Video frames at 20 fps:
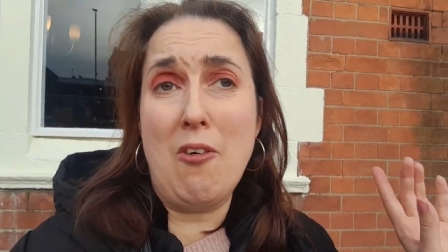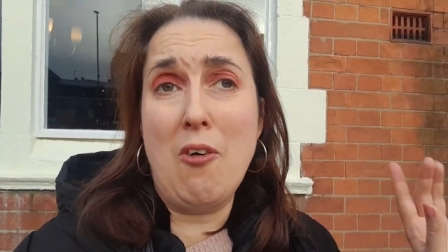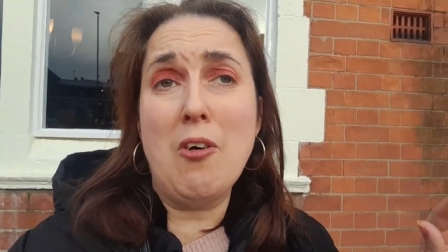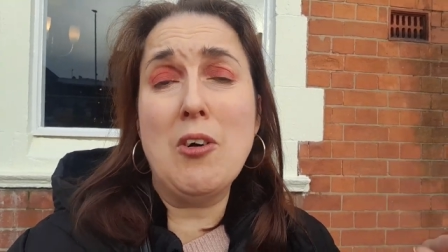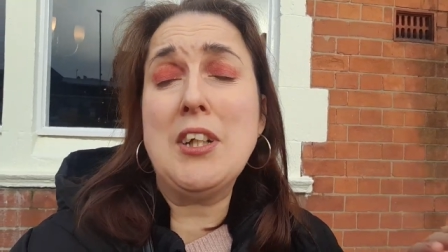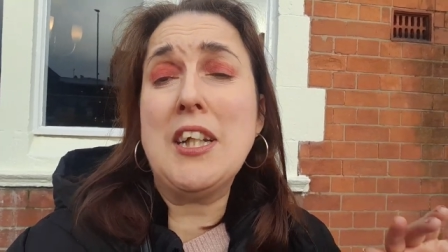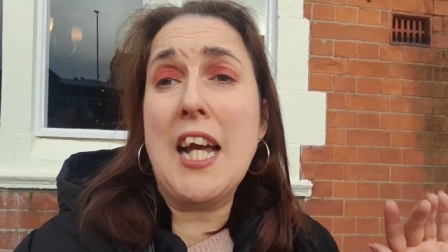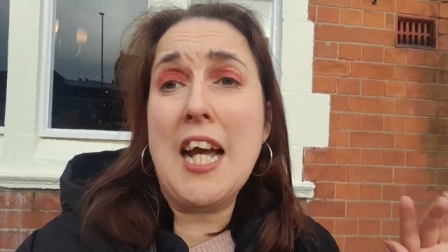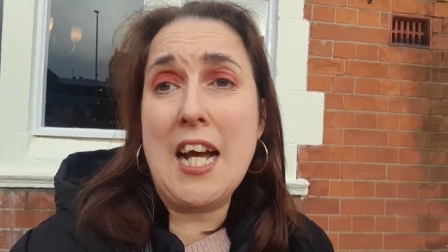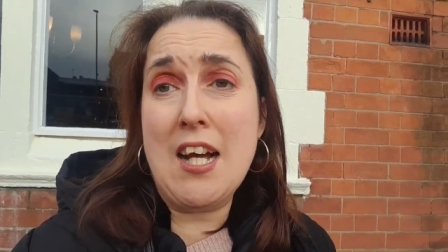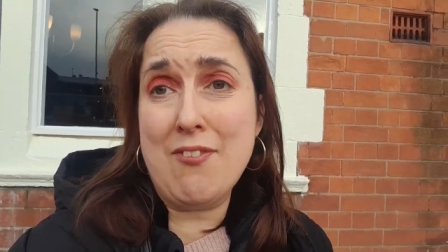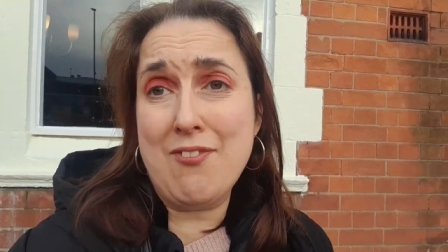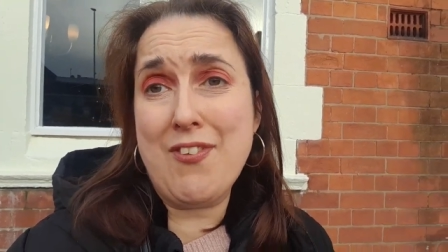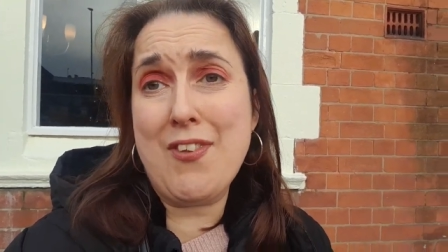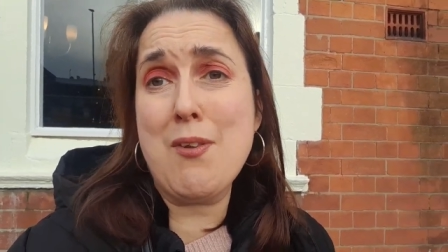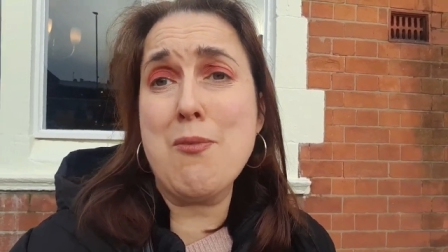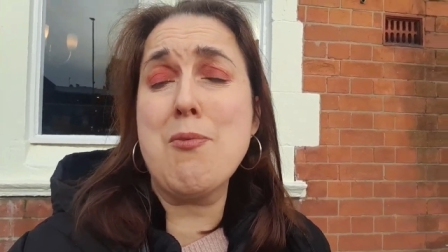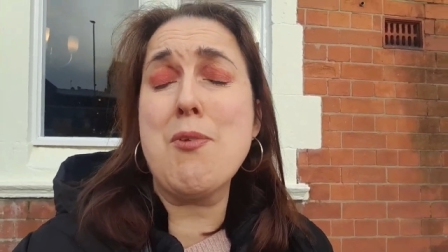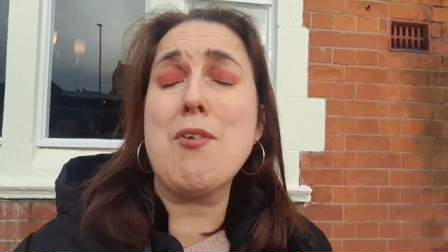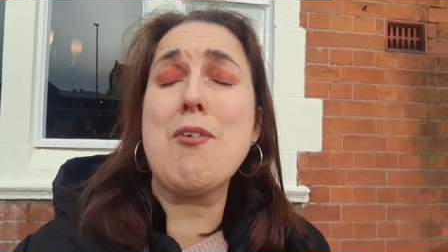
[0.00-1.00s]
or you have
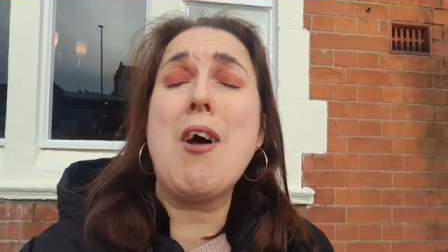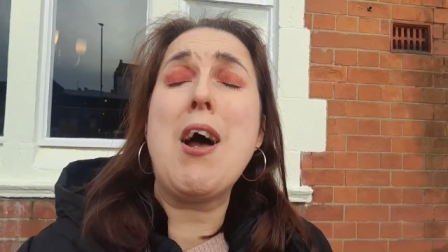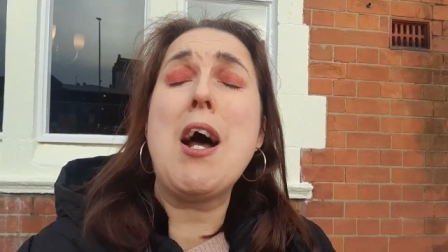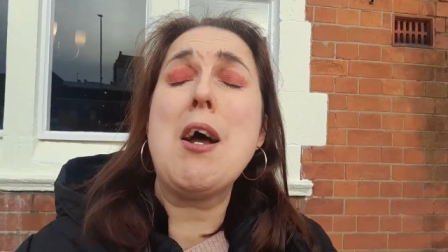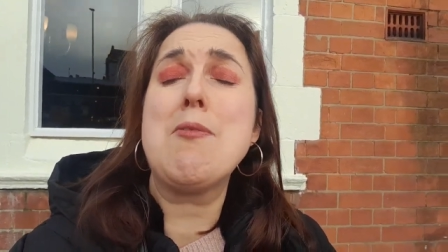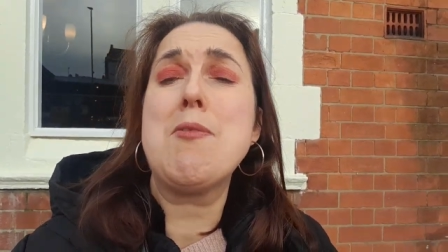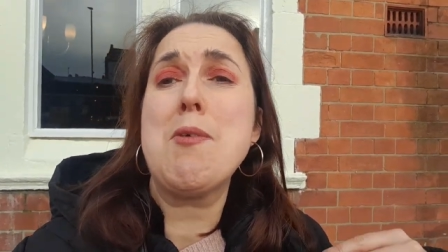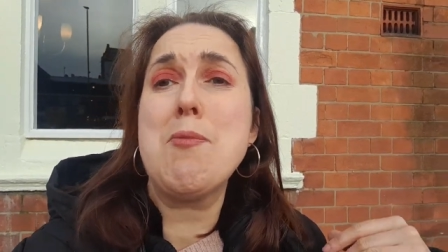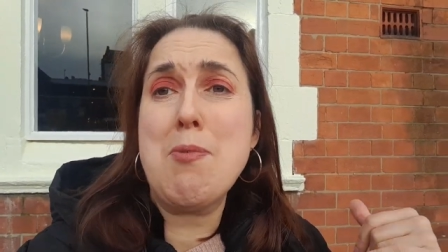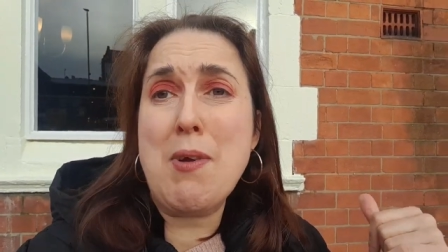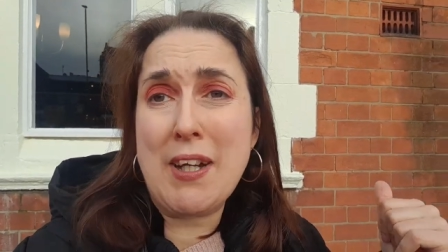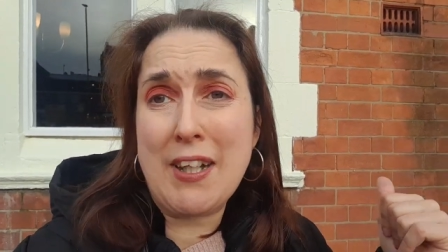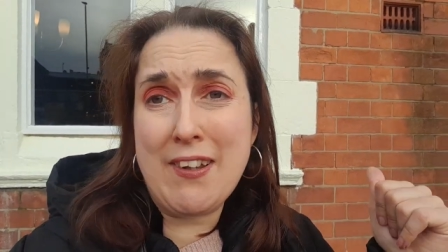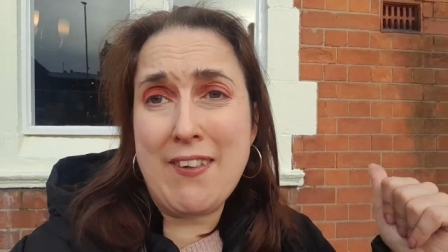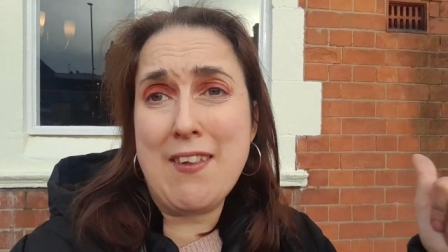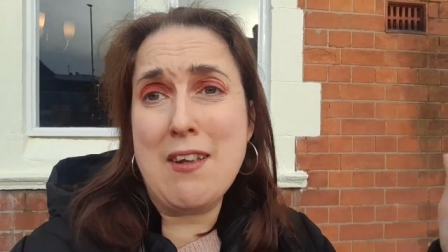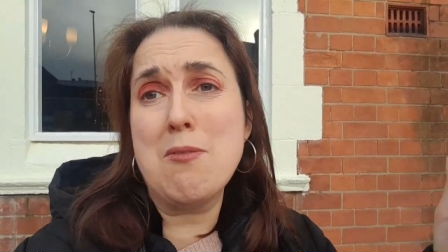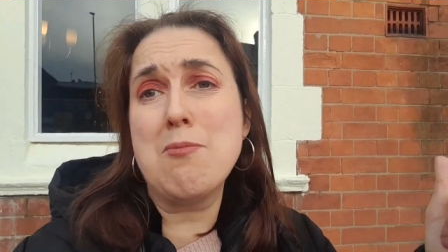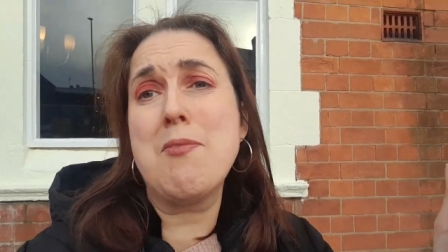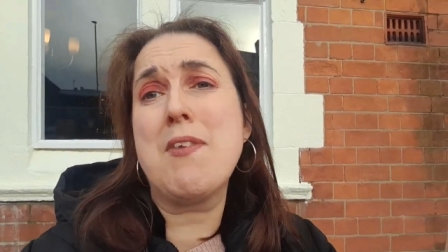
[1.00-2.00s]
subscribed a big
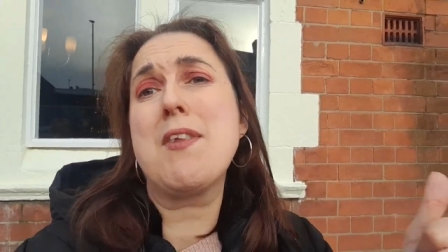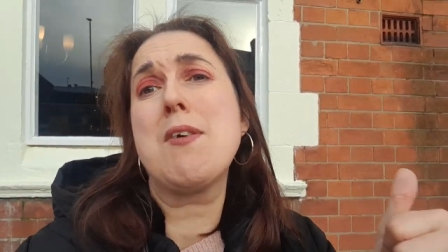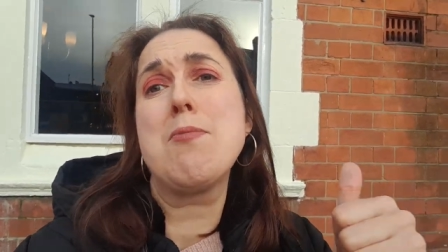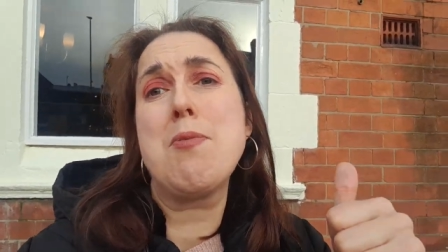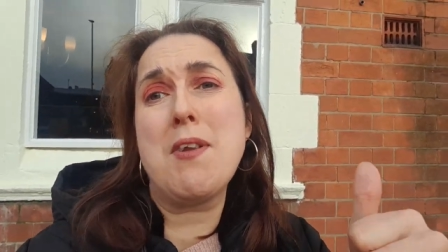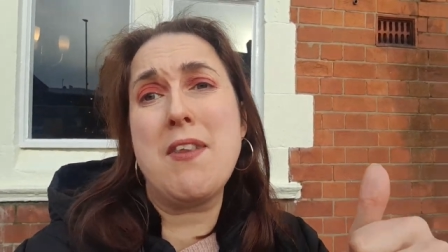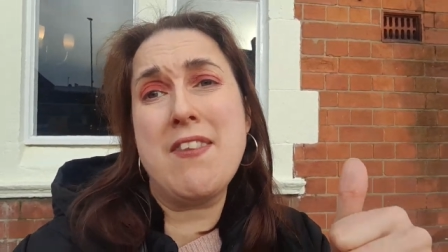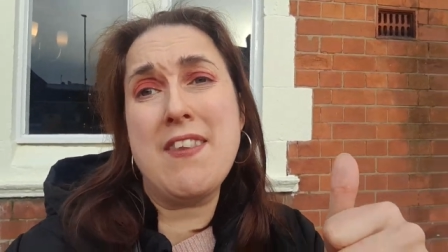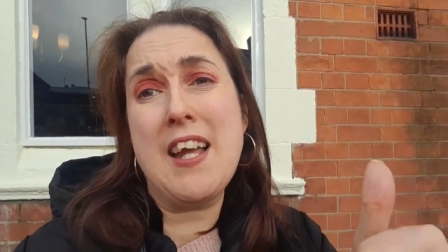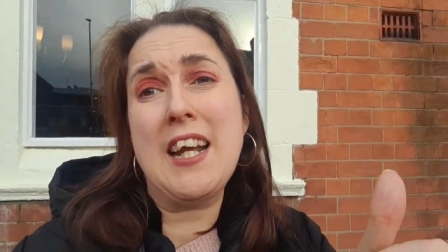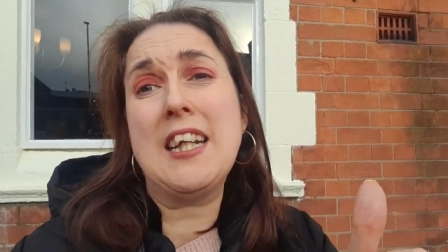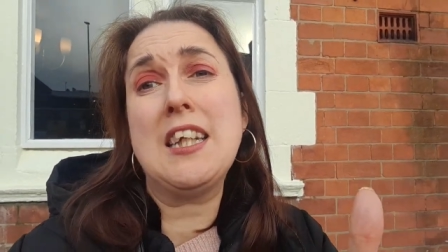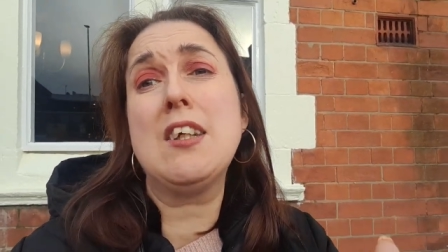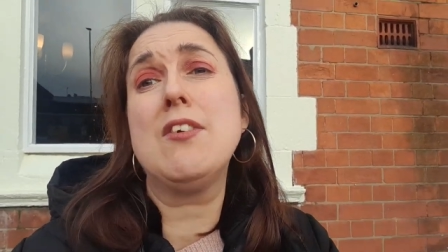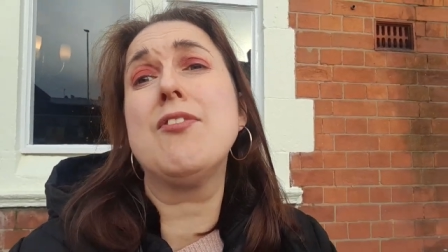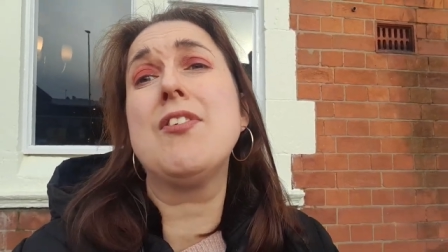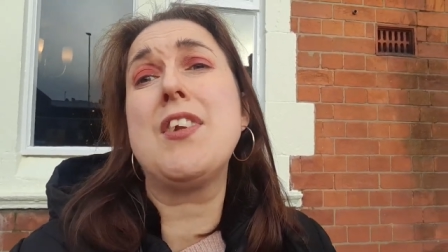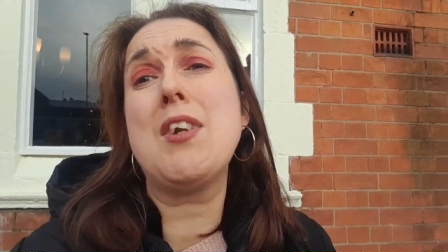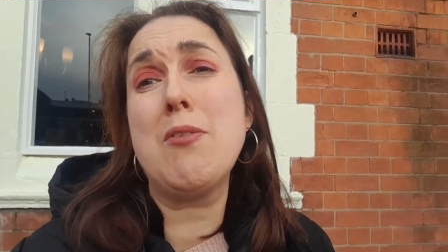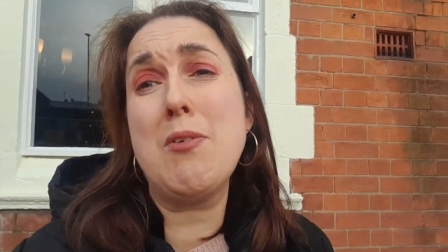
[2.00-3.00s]
thumbs up and
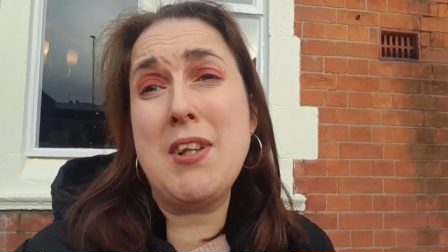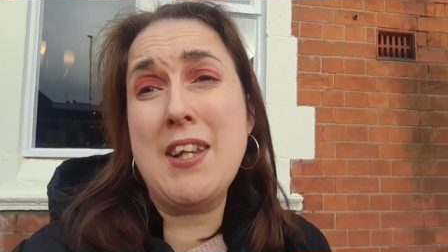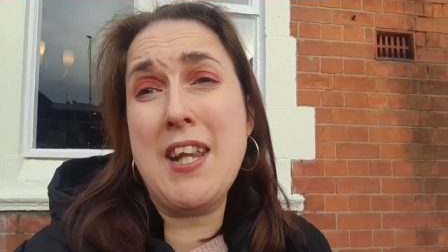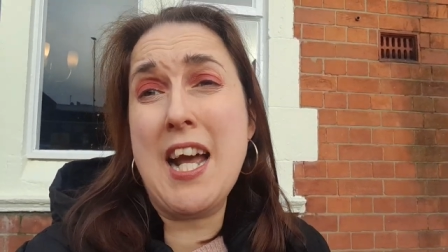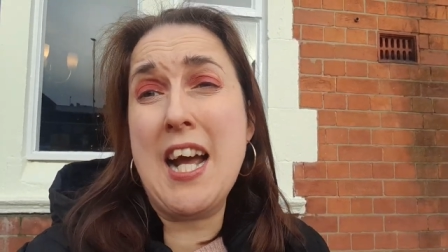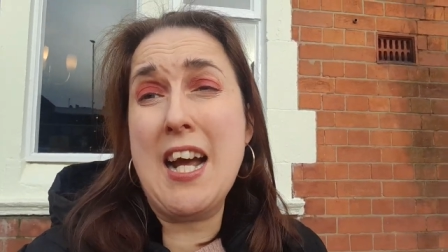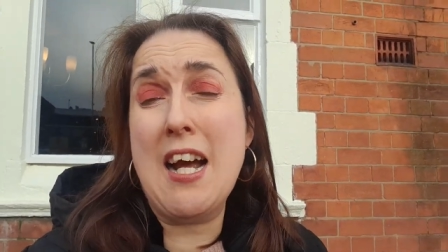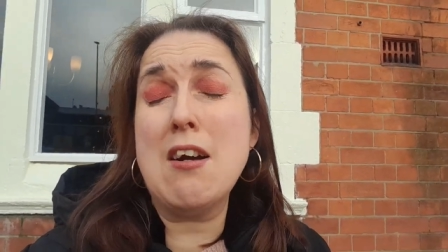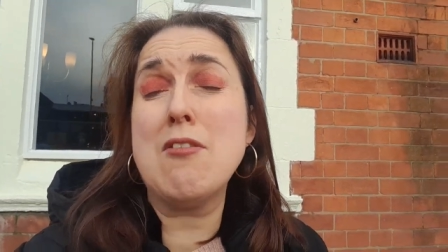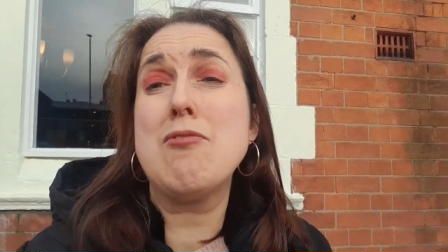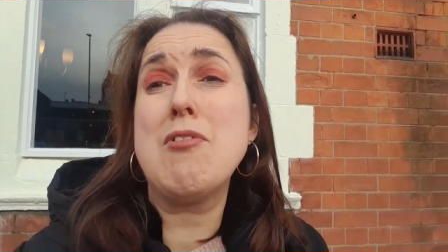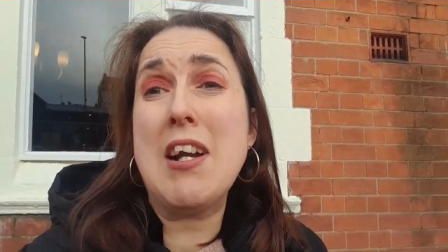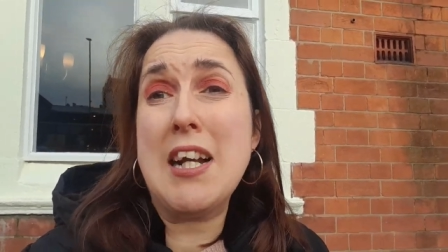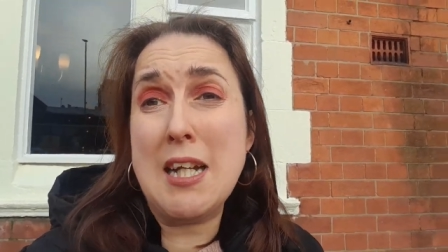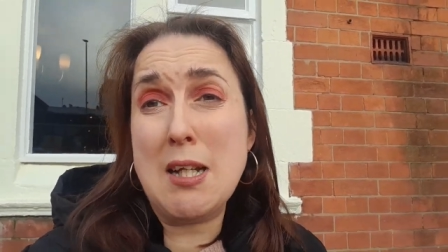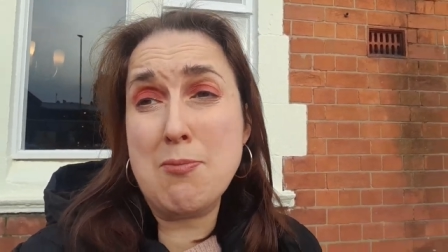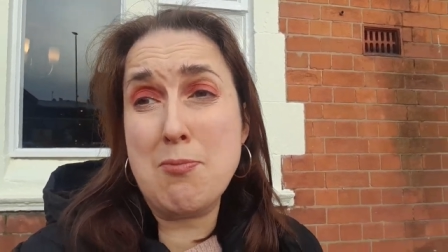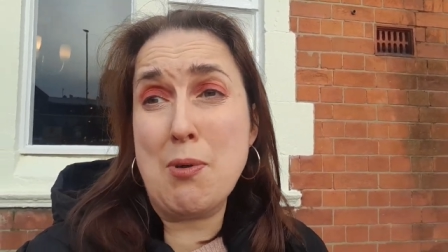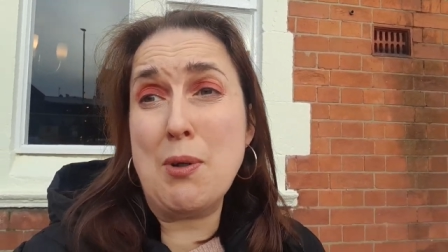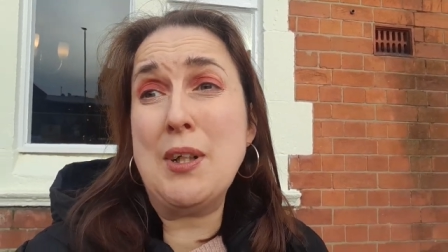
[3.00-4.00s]
thank you for doing that I
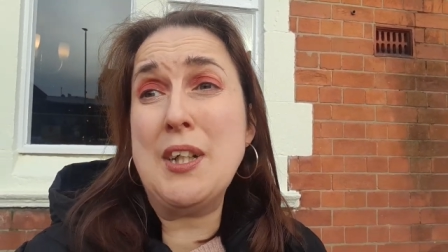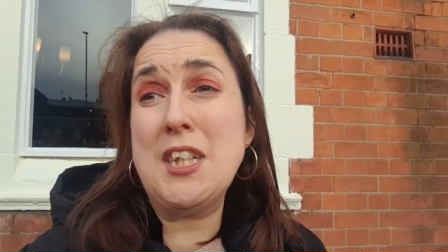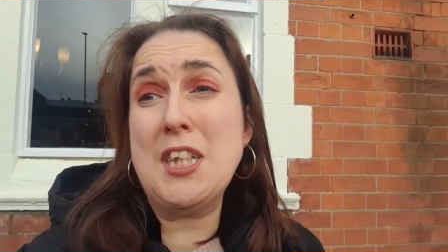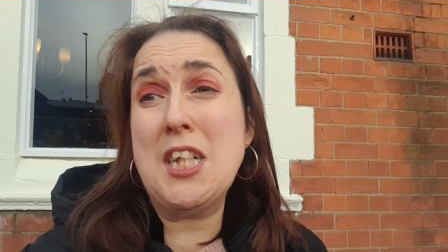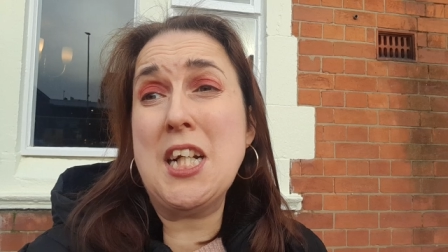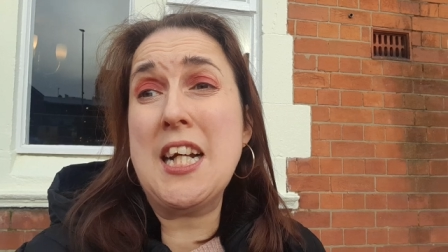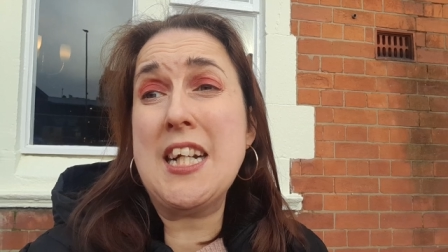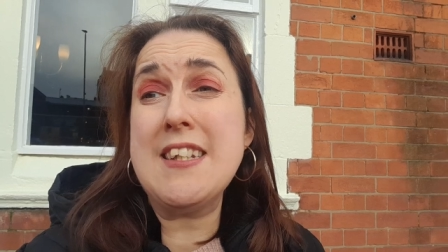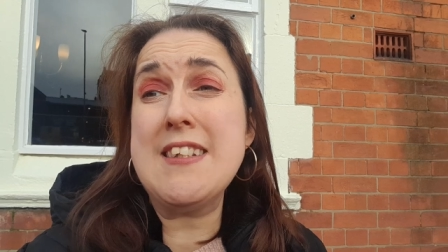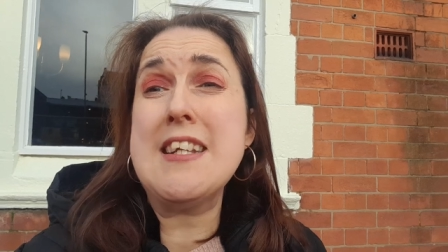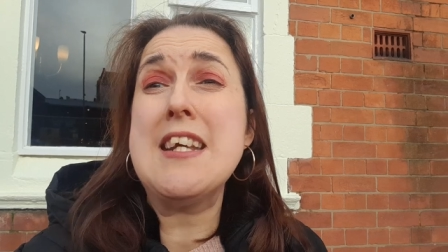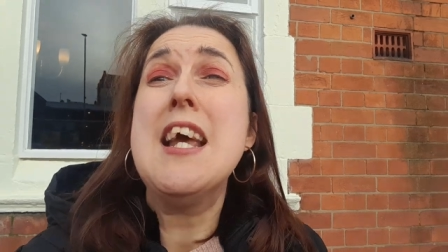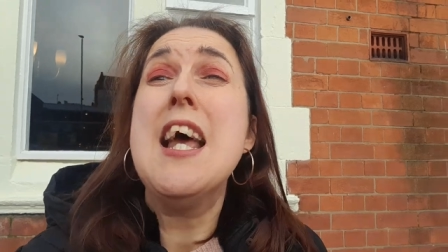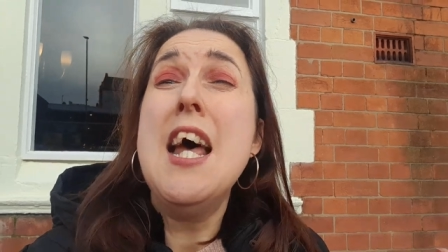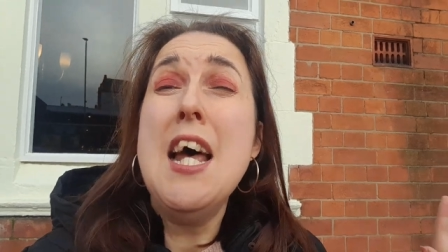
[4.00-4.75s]
really appreciate it,